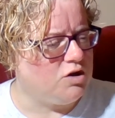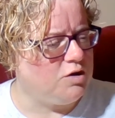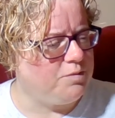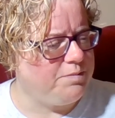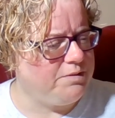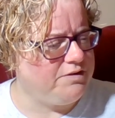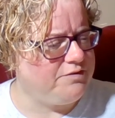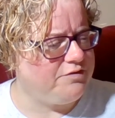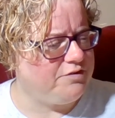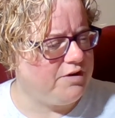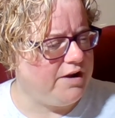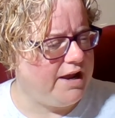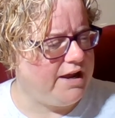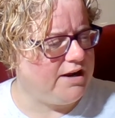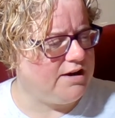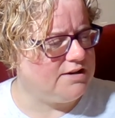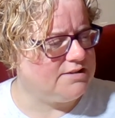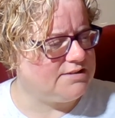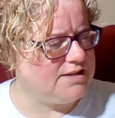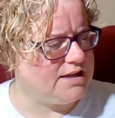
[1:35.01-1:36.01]
Gulping for
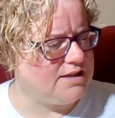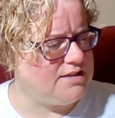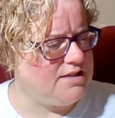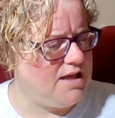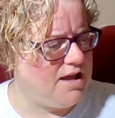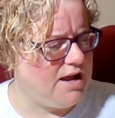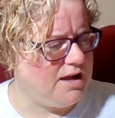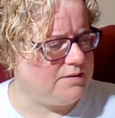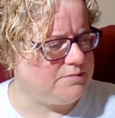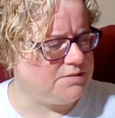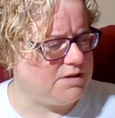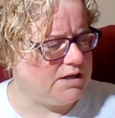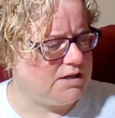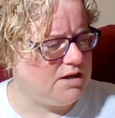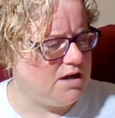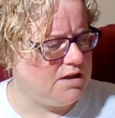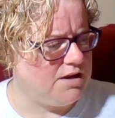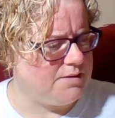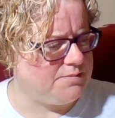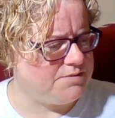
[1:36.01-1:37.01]
air as I climbed, I
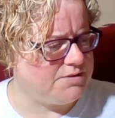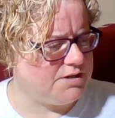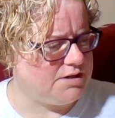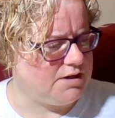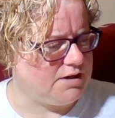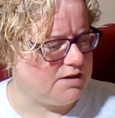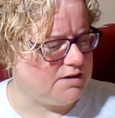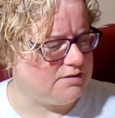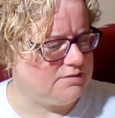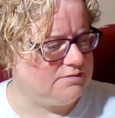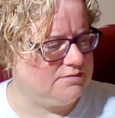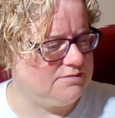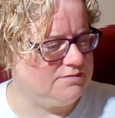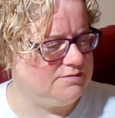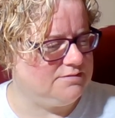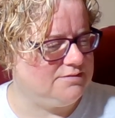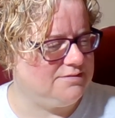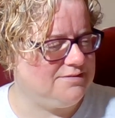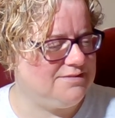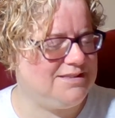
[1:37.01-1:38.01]
caught up to her.
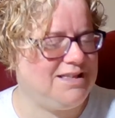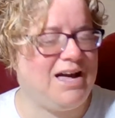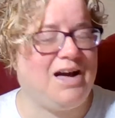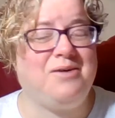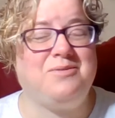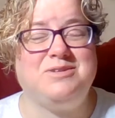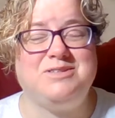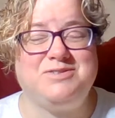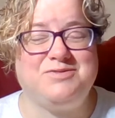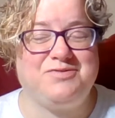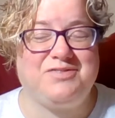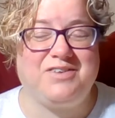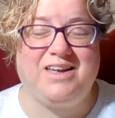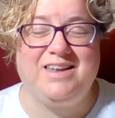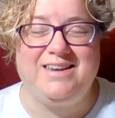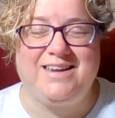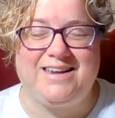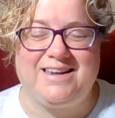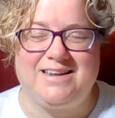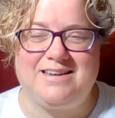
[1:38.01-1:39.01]
That was
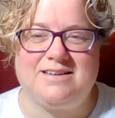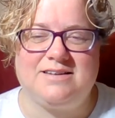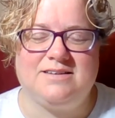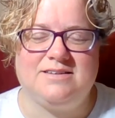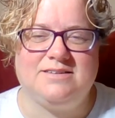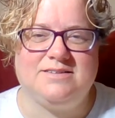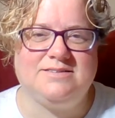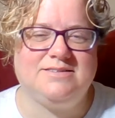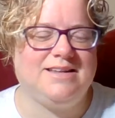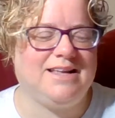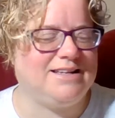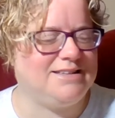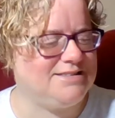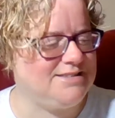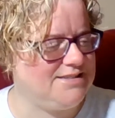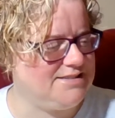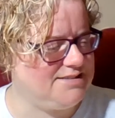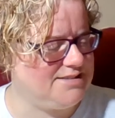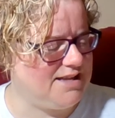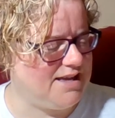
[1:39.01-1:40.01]
funny,
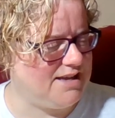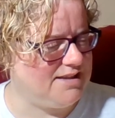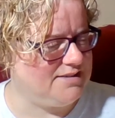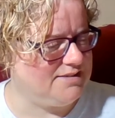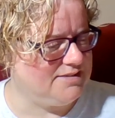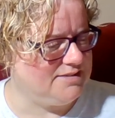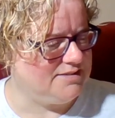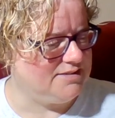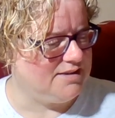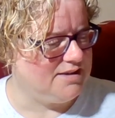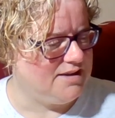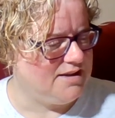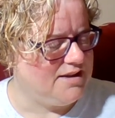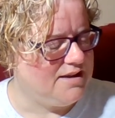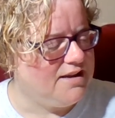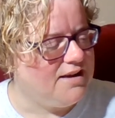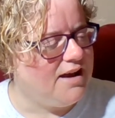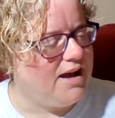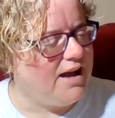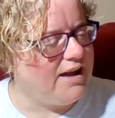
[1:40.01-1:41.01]
Nancy said.
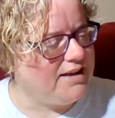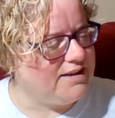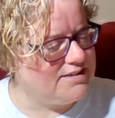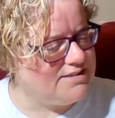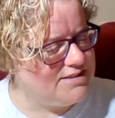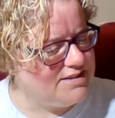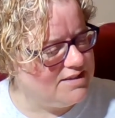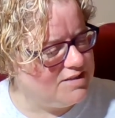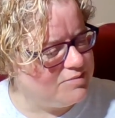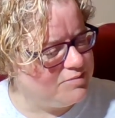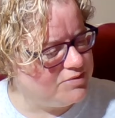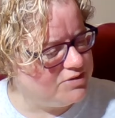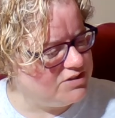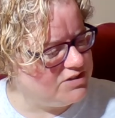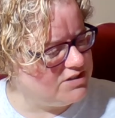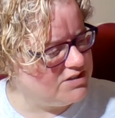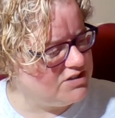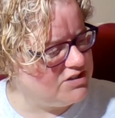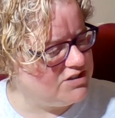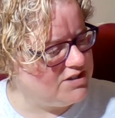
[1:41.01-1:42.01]
I could see the
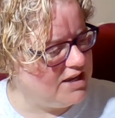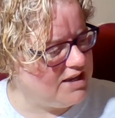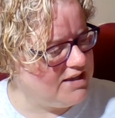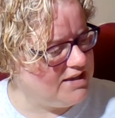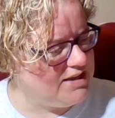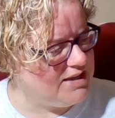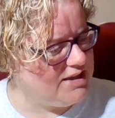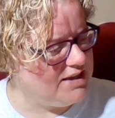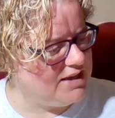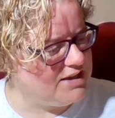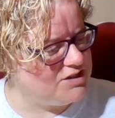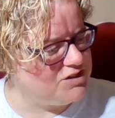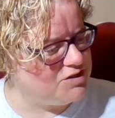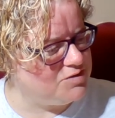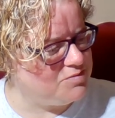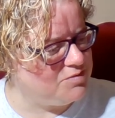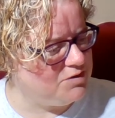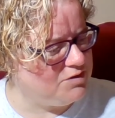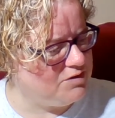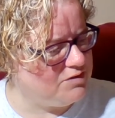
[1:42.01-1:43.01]
bushes shaking
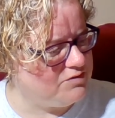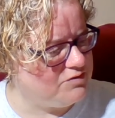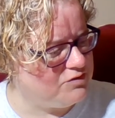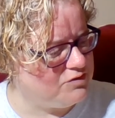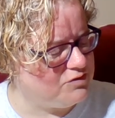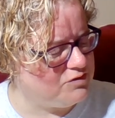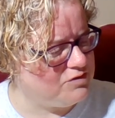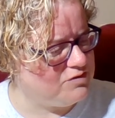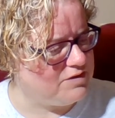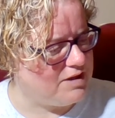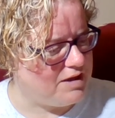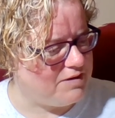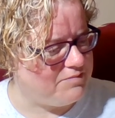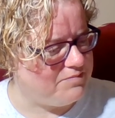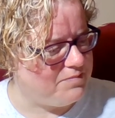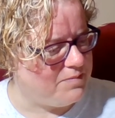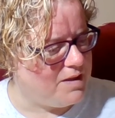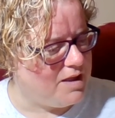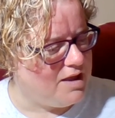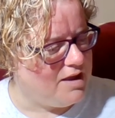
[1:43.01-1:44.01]
as you moved through
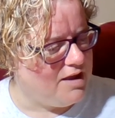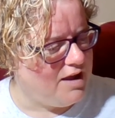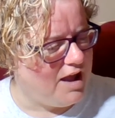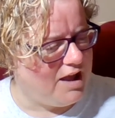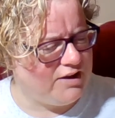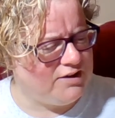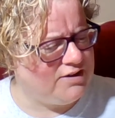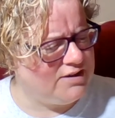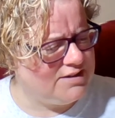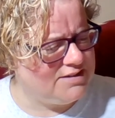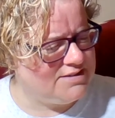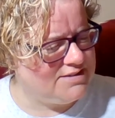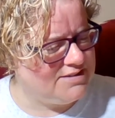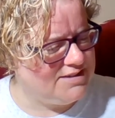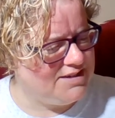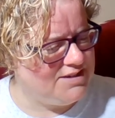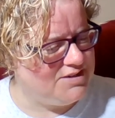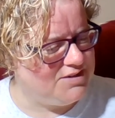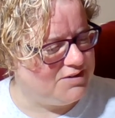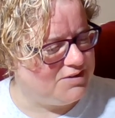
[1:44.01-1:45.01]
them. I couldn't
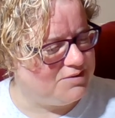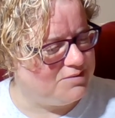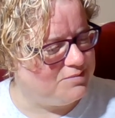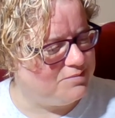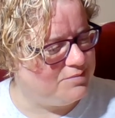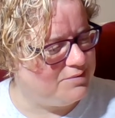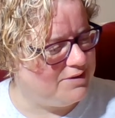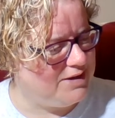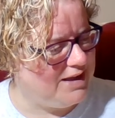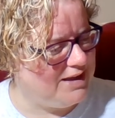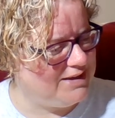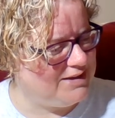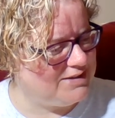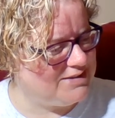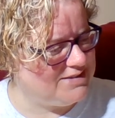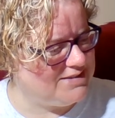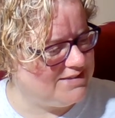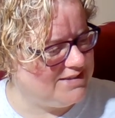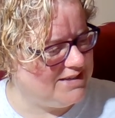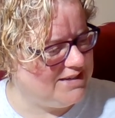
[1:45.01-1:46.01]
see you, but I
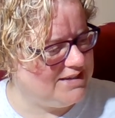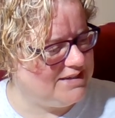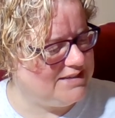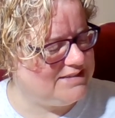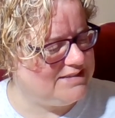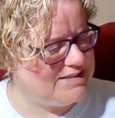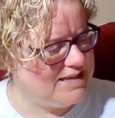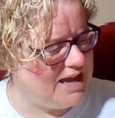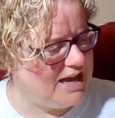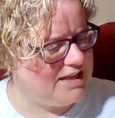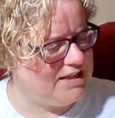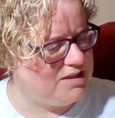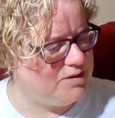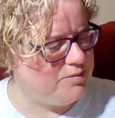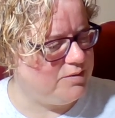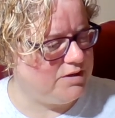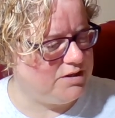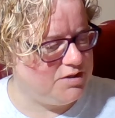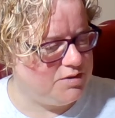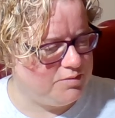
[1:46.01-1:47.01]
could see
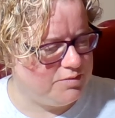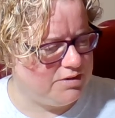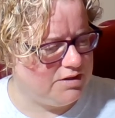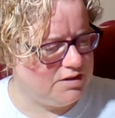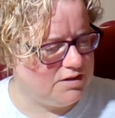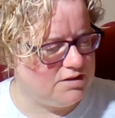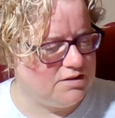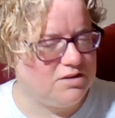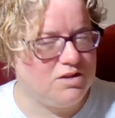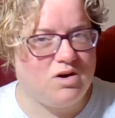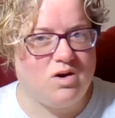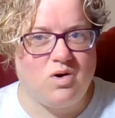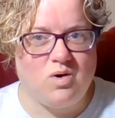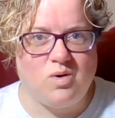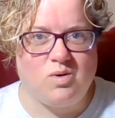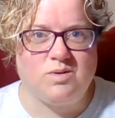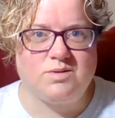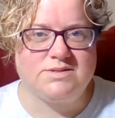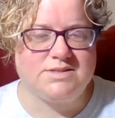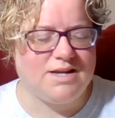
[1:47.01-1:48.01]
exactly where you were the
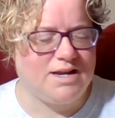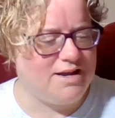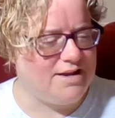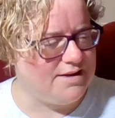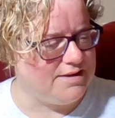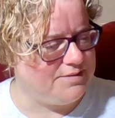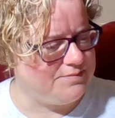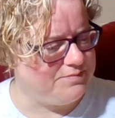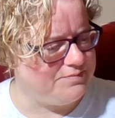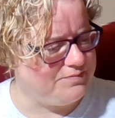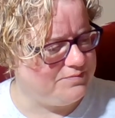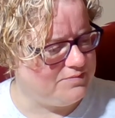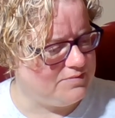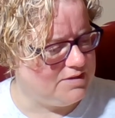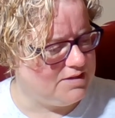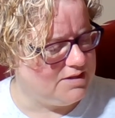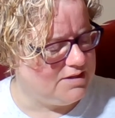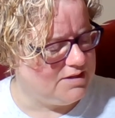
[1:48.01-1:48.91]
whole time,